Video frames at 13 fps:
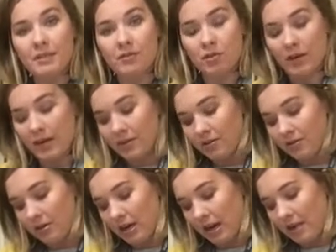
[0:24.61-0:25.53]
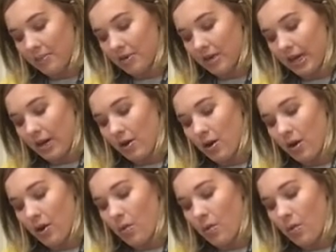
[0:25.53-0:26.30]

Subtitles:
of granular copper and